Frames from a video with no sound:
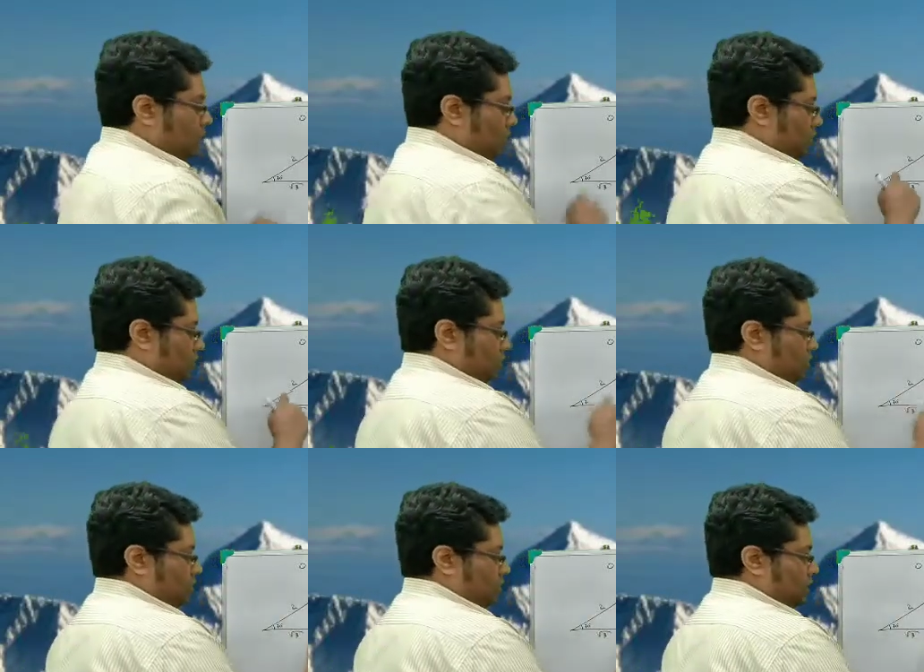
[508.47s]
Now you
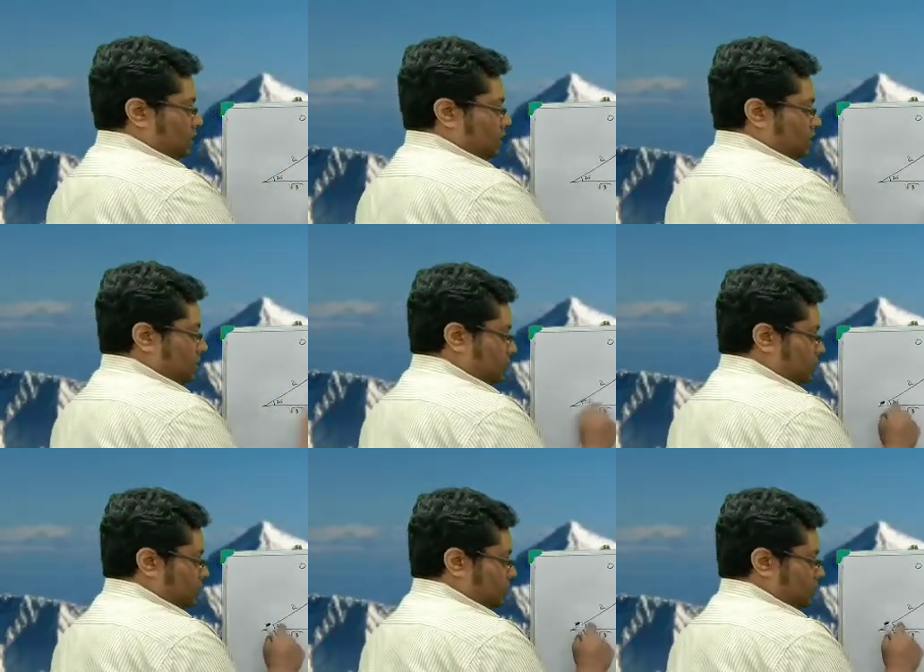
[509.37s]
can see that this
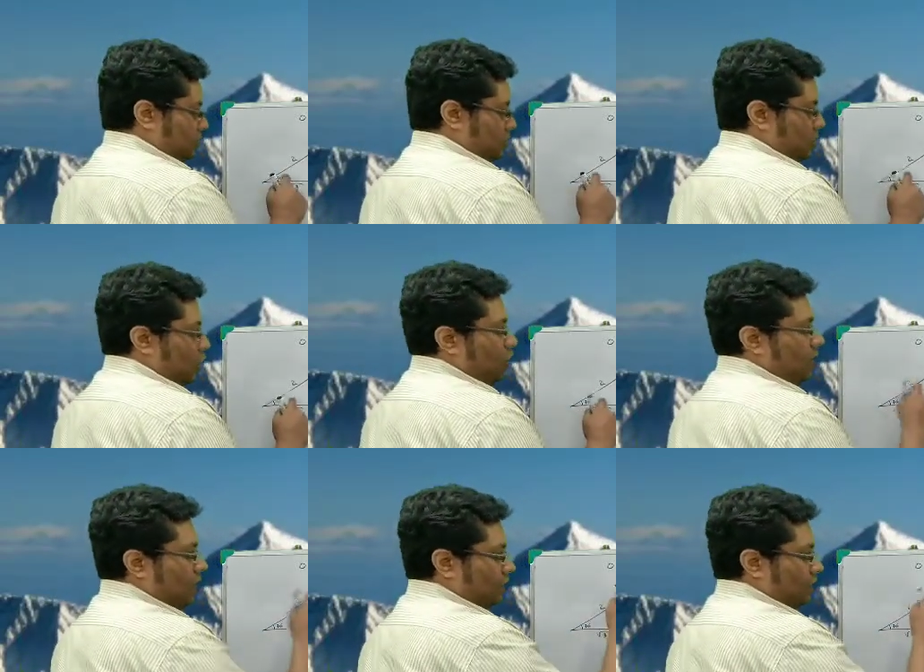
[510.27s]
covers all
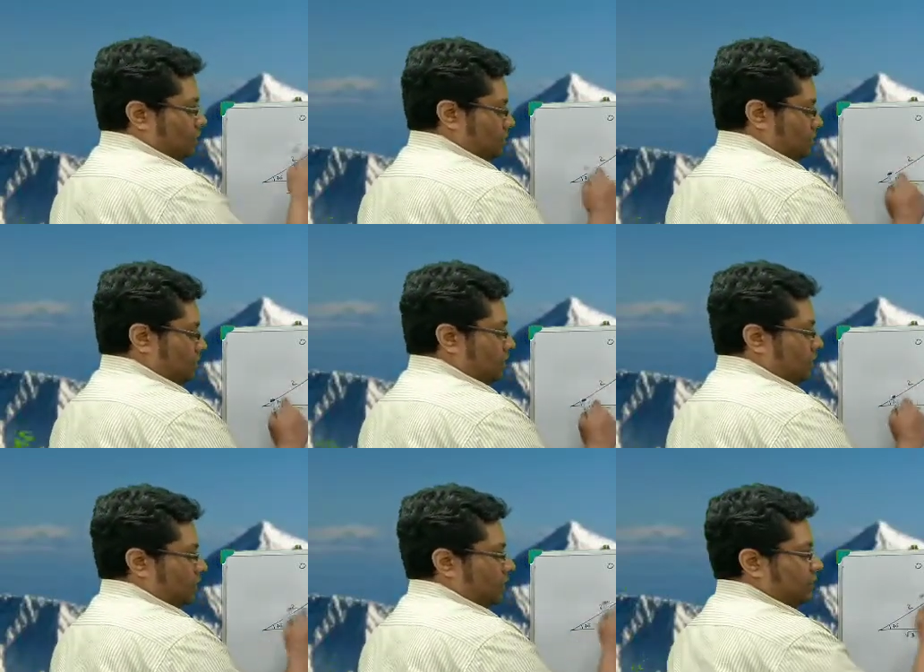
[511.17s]
the angles, the
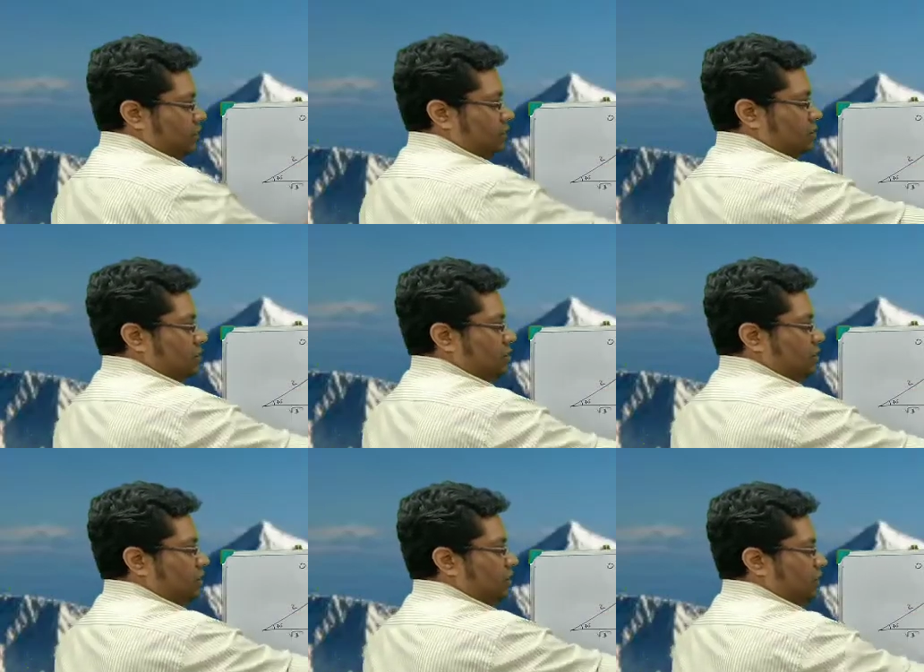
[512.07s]
30 degree,
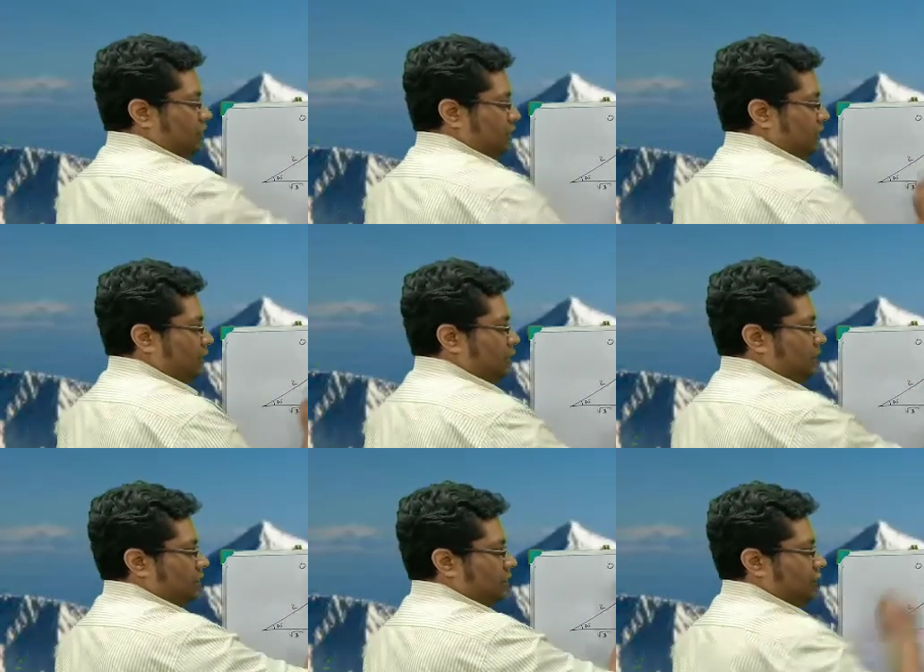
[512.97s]
60 degree, 90
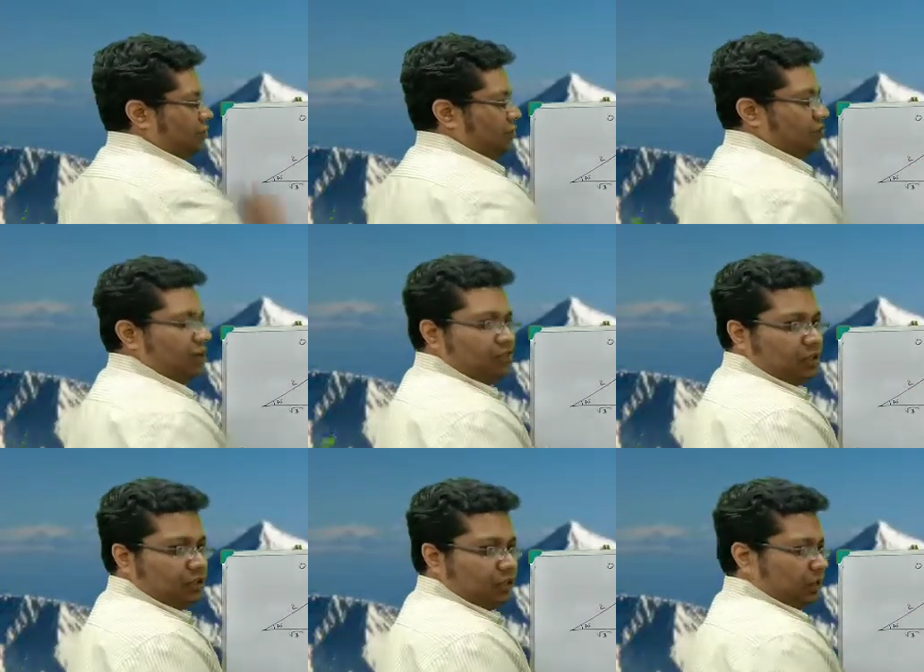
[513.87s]
degree, 45
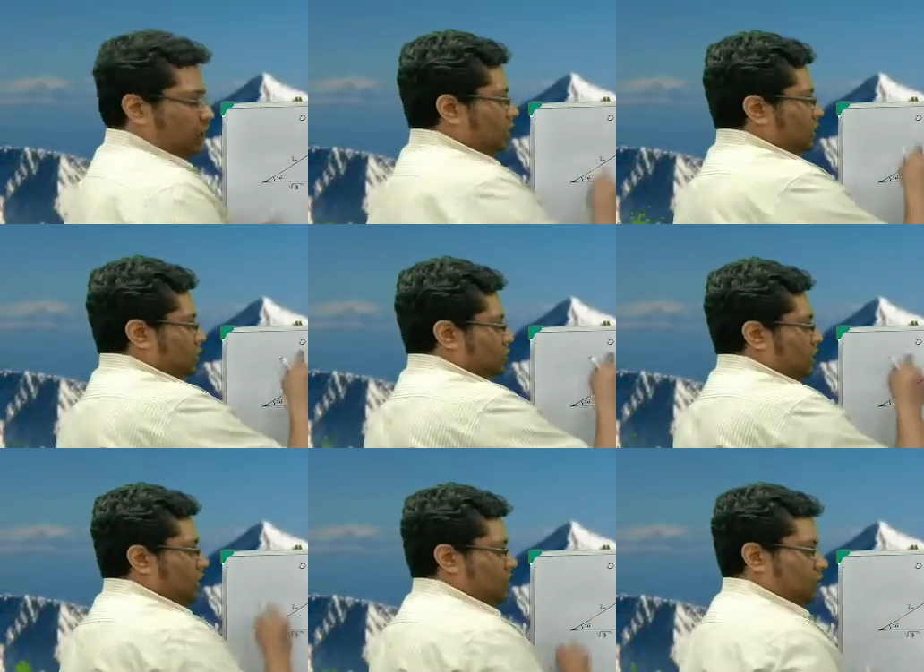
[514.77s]
degree. You can
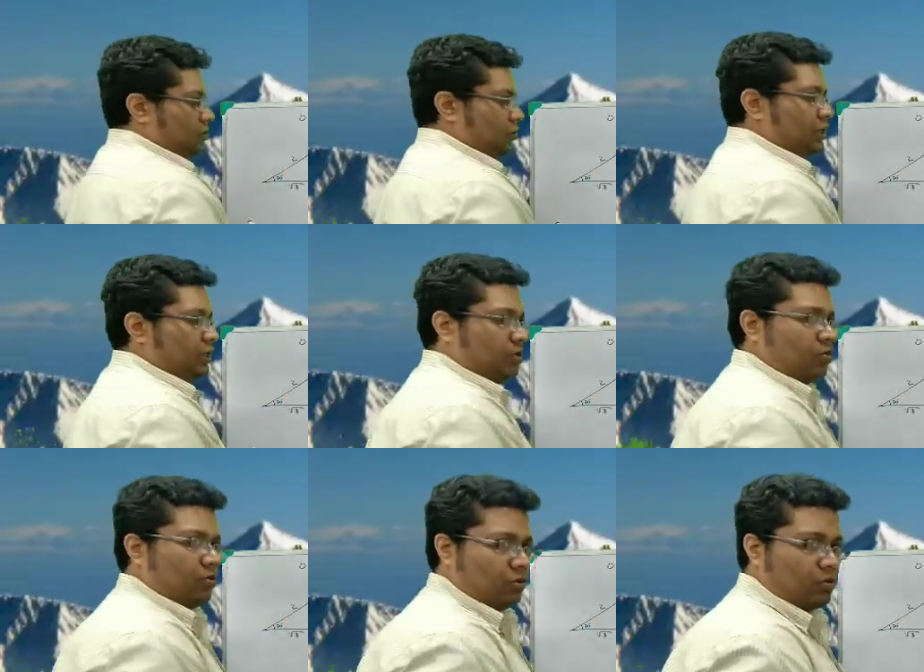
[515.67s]
ask 0 degree,
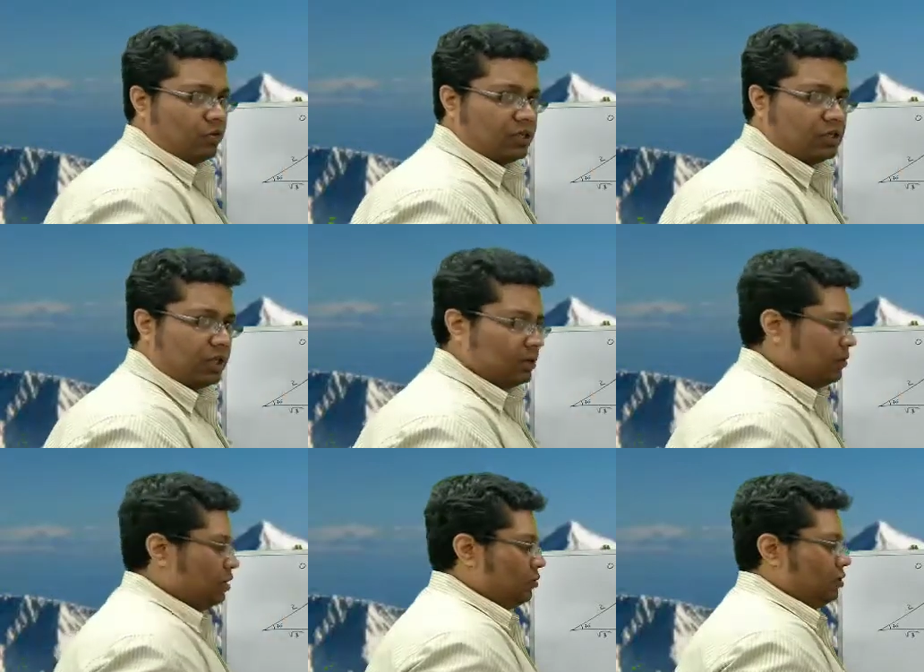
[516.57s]
what is
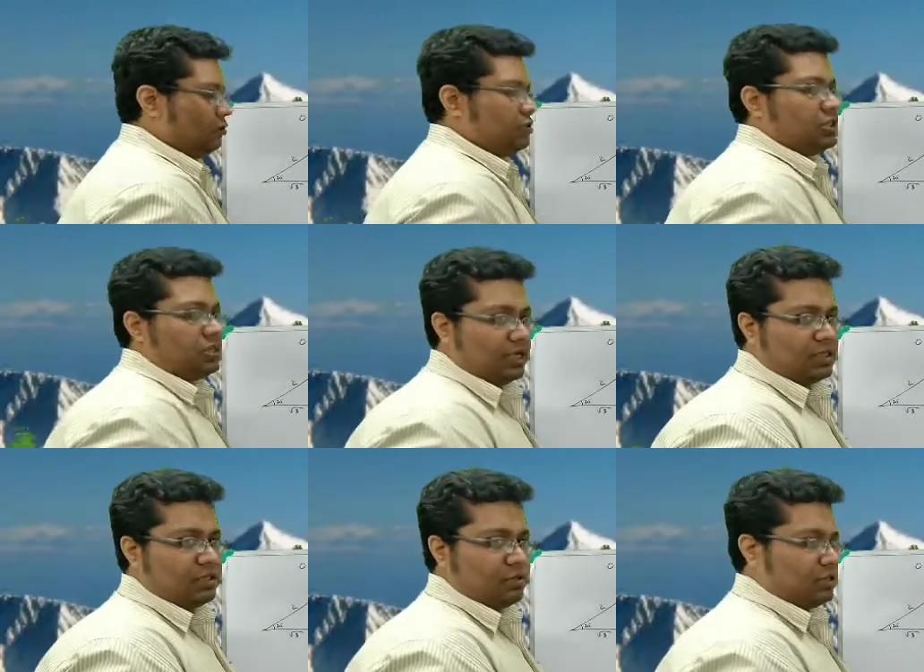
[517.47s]
that? Well, obviously sine
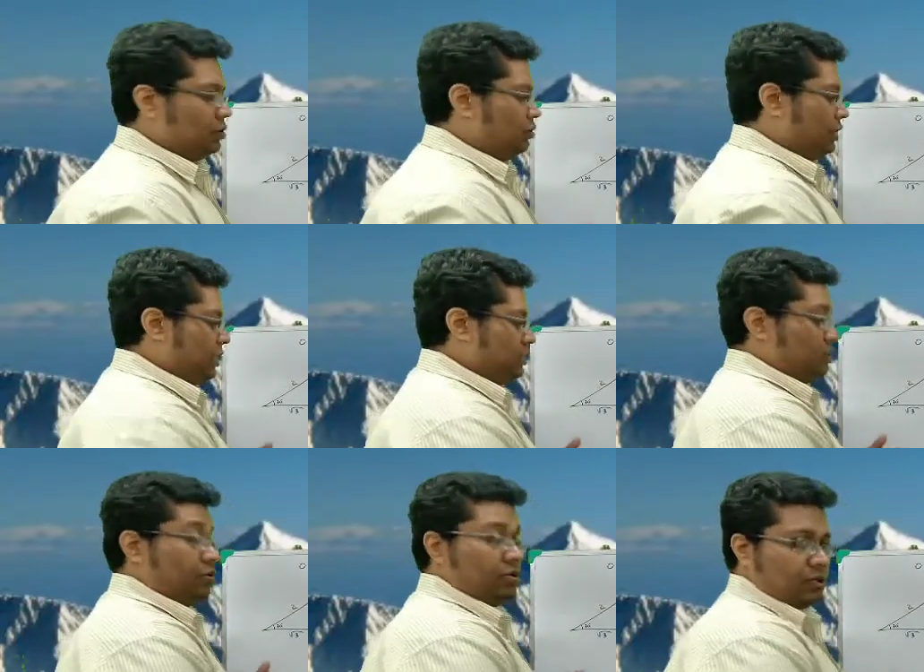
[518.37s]
0 is 0, tan
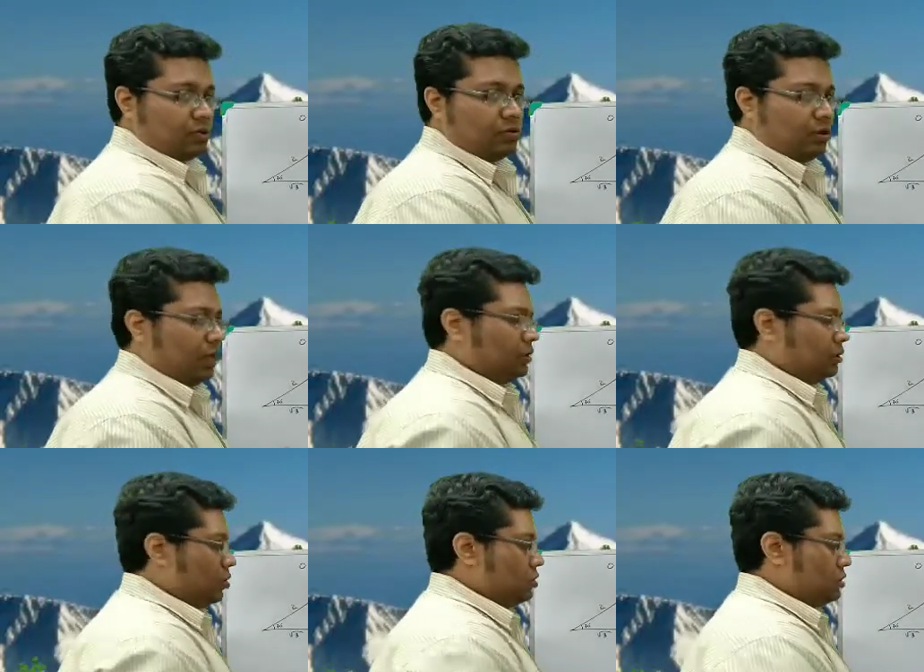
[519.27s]
0 is 0
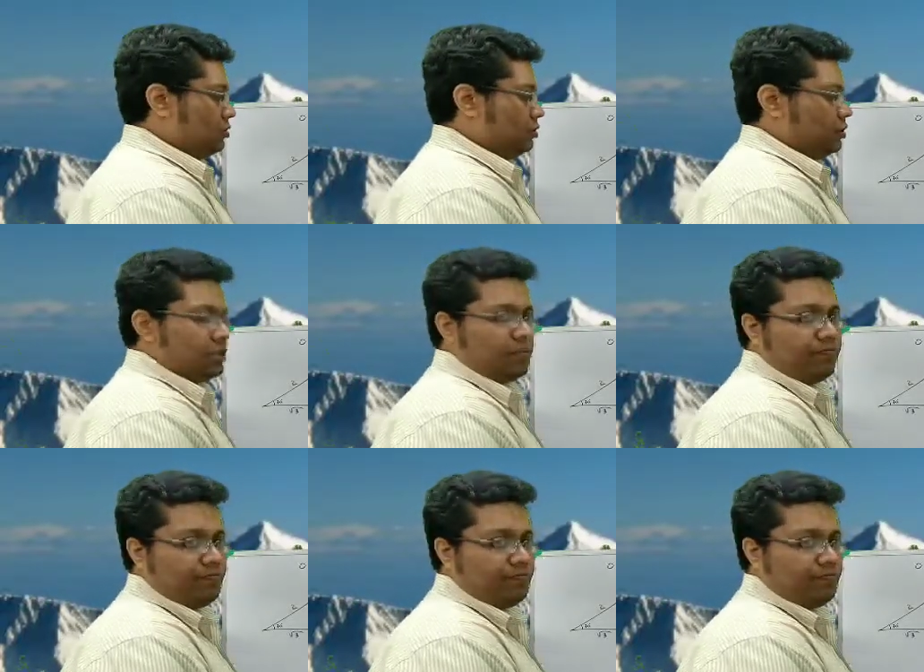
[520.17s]
and cos 0 is